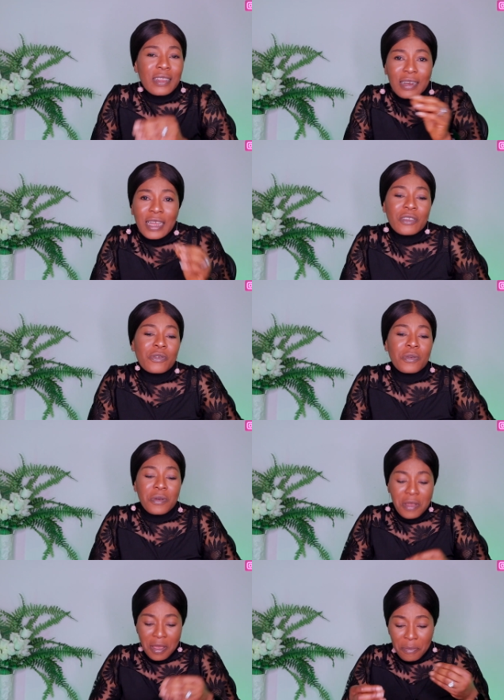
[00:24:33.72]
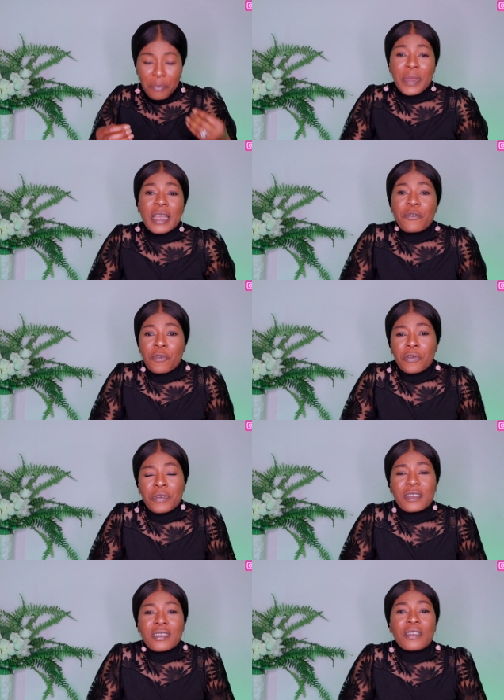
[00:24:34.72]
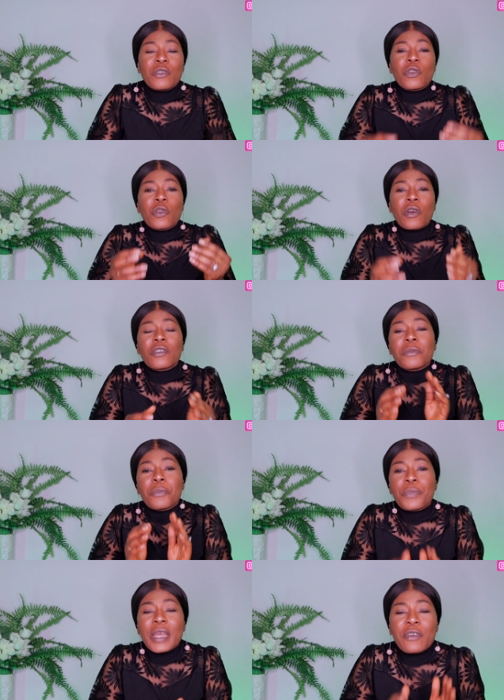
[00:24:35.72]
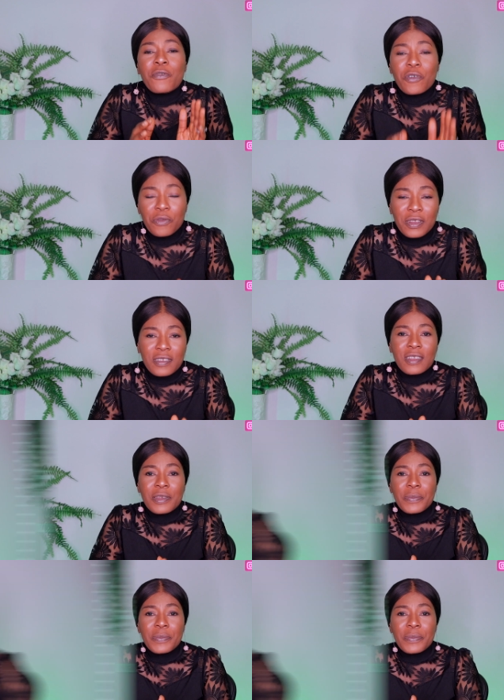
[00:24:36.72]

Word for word: try to beg for it. You don't beg for it.